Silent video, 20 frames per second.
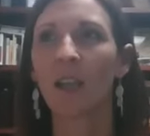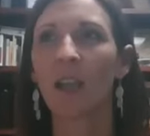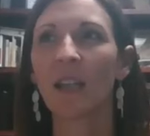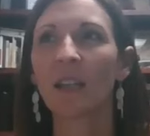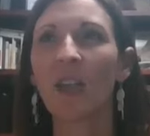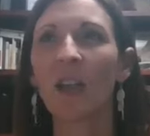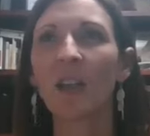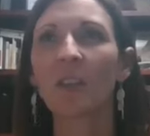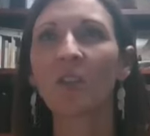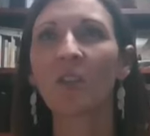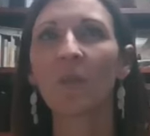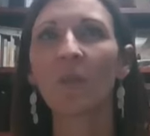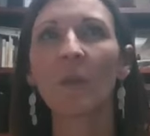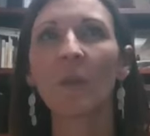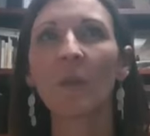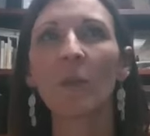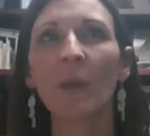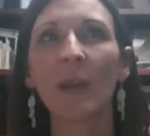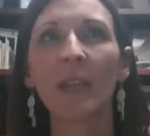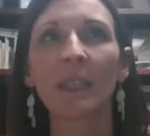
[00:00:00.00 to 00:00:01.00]
And so
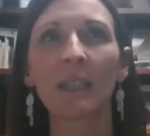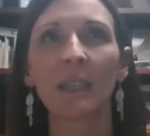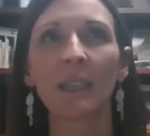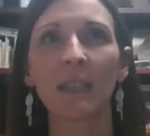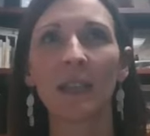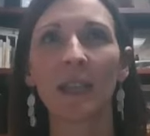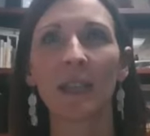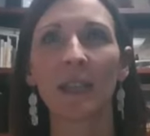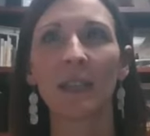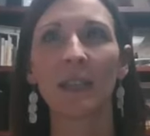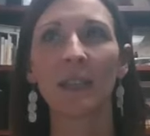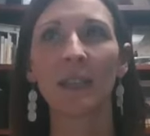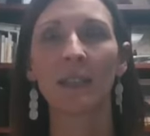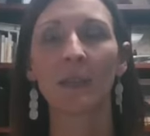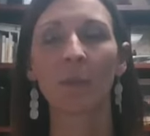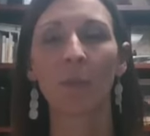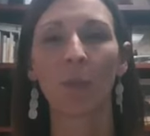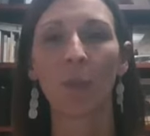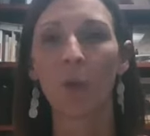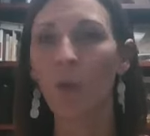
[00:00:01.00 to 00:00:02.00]
family medicine is
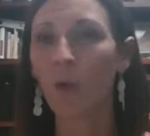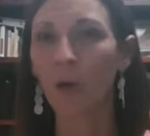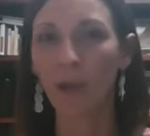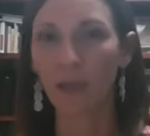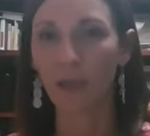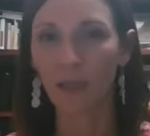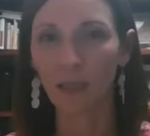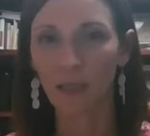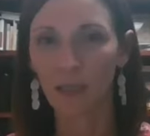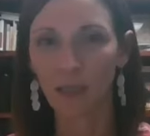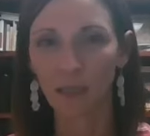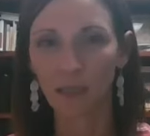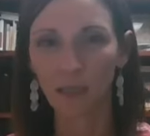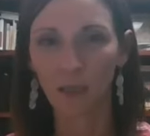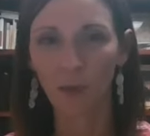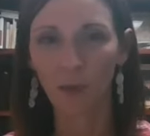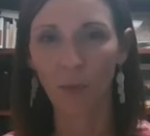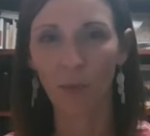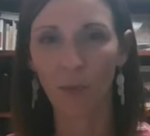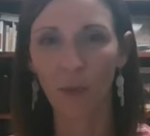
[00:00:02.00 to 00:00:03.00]
poised
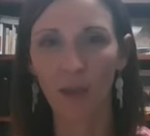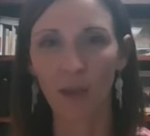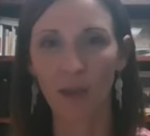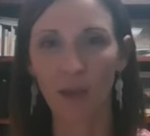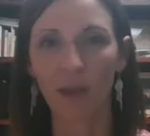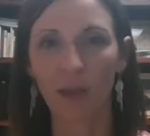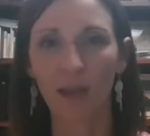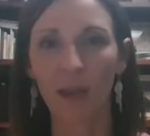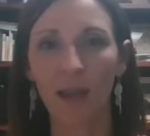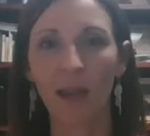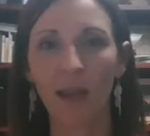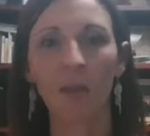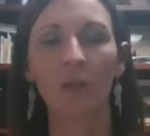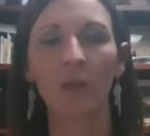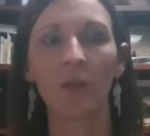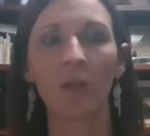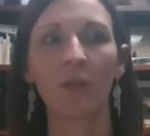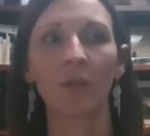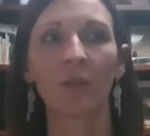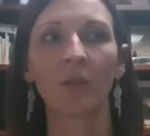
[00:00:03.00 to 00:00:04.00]
to be
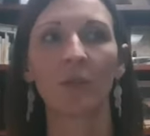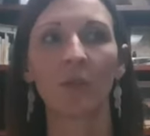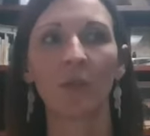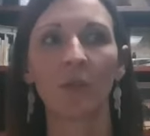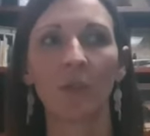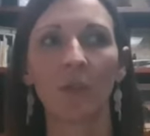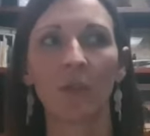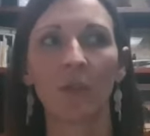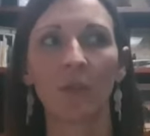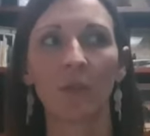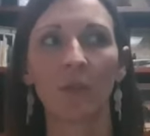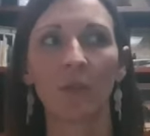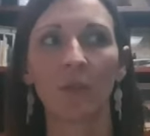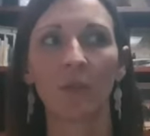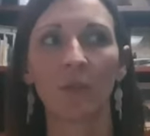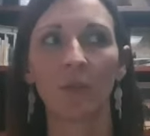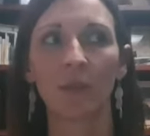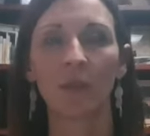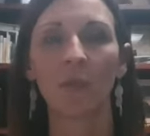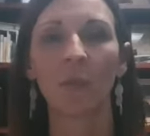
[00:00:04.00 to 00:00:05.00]
able to
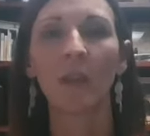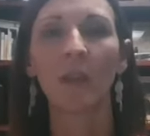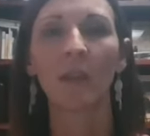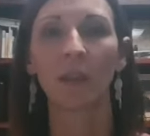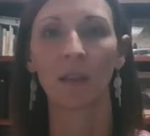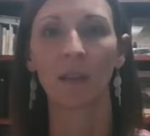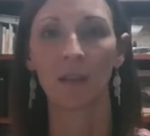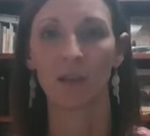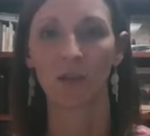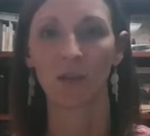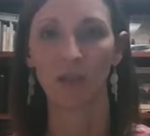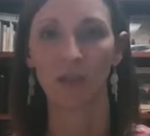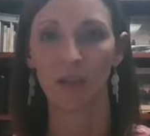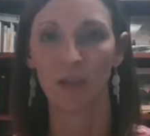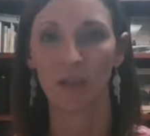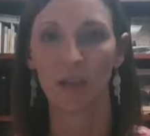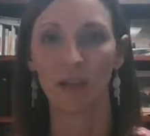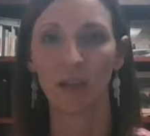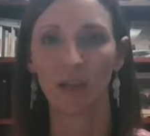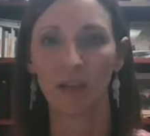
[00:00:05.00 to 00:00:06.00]
be the leaders
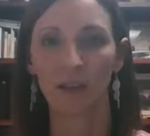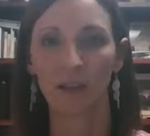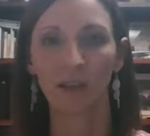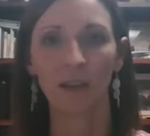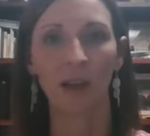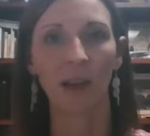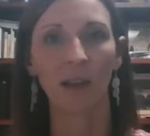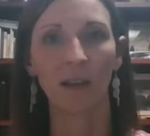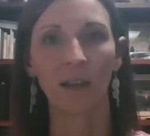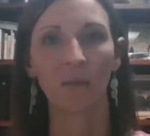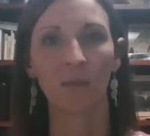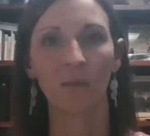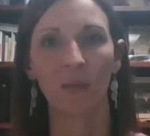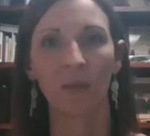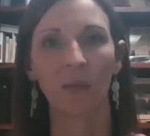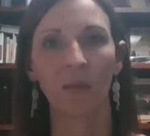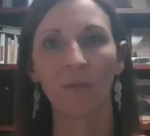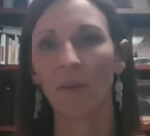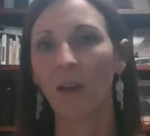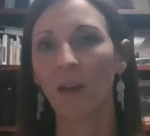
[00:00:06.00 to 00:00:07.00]
in this kind of
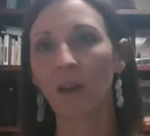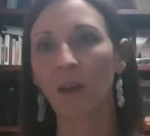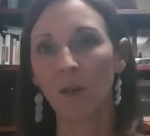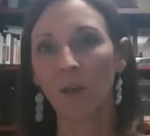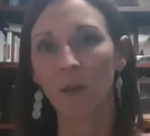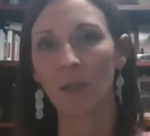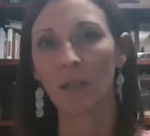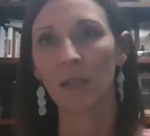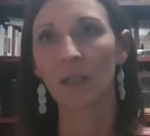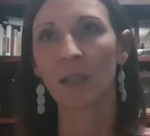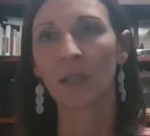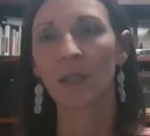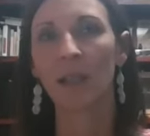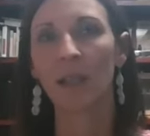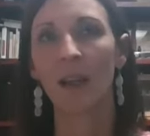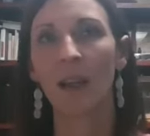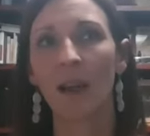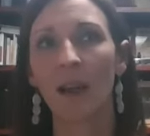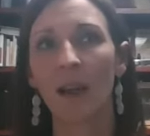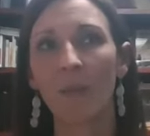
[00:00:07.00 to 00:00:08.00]
an environment.
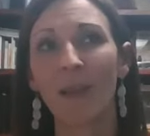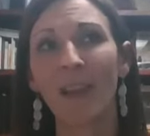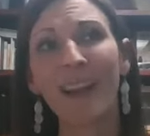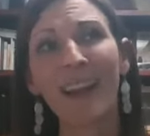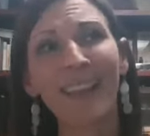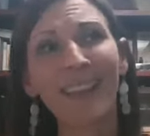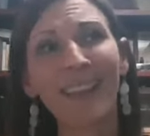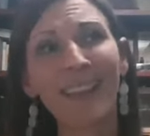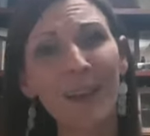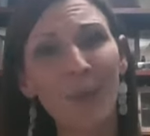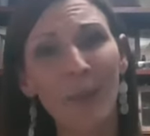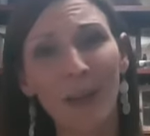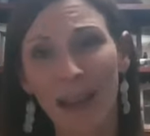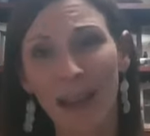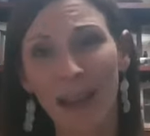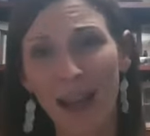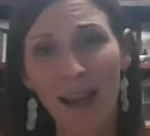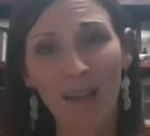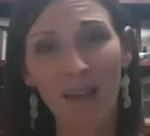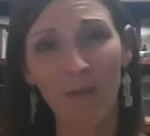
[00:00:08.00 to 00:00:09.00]
And I think we
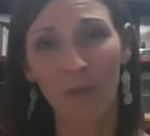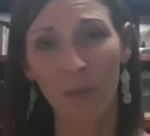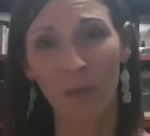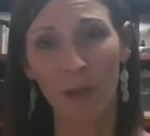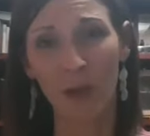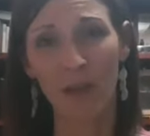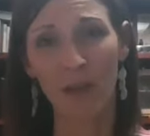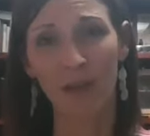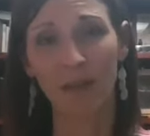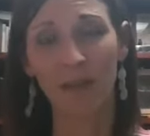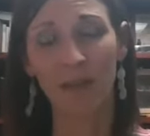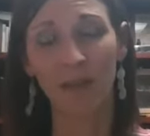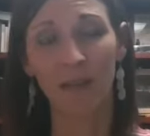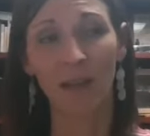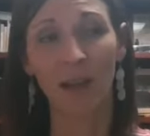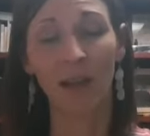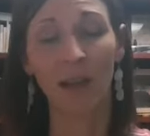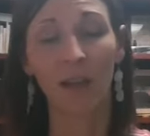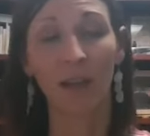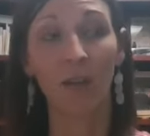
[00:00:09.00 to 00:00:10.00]
have been.
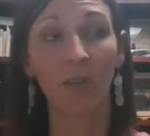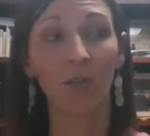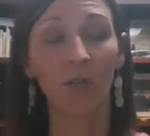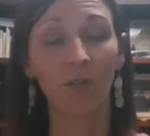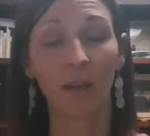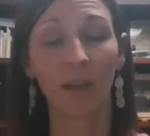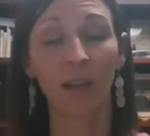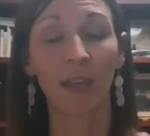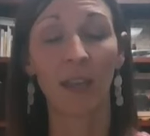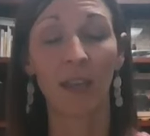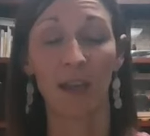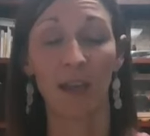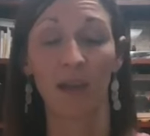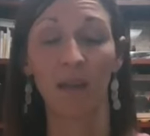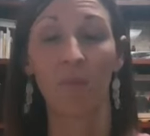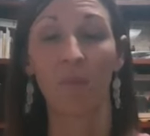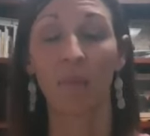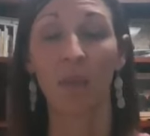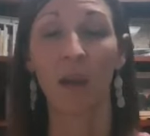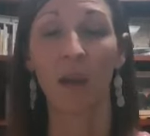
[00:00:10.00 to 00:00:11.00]
I know, again,
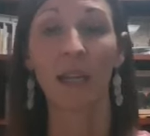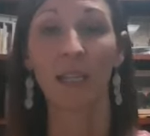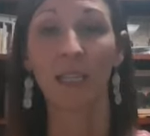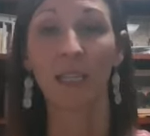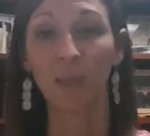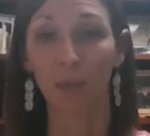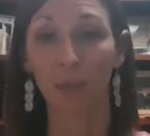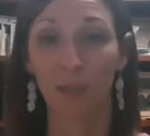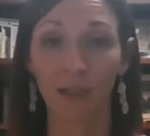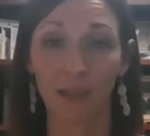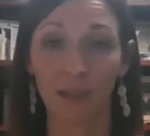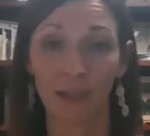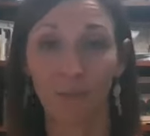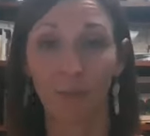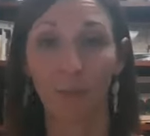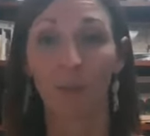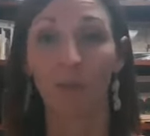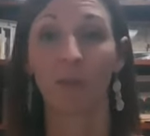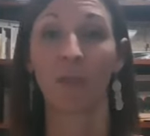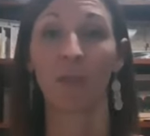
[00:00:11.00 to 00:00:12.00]
I'm biased because
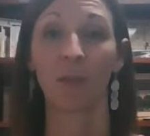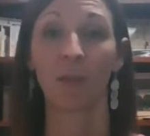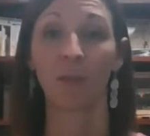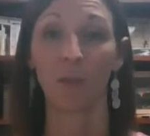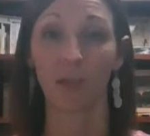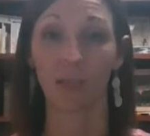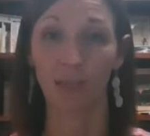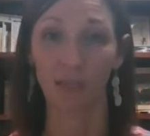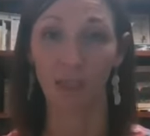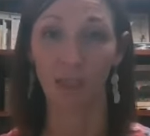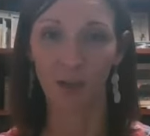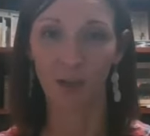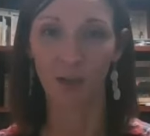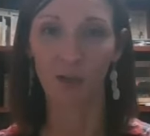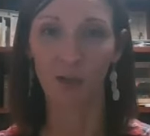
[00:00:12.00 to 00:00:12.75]
we're the only ones here.